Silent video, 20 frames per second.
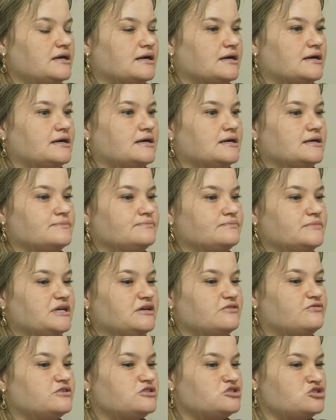
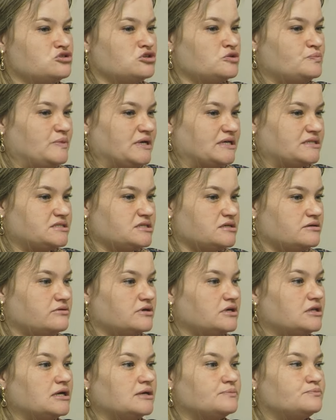If it's not
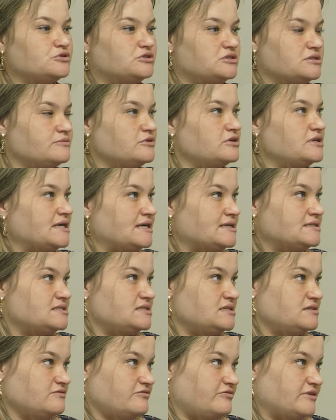bacterial, I put them on an
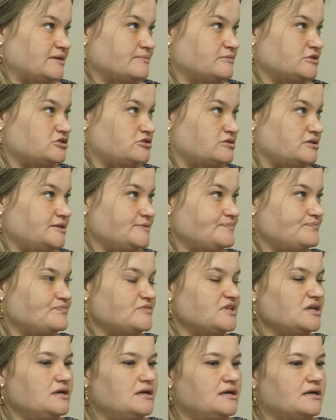anti-inflammatory,
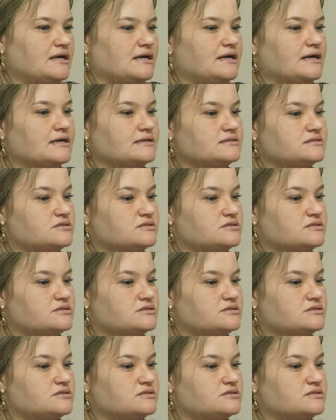and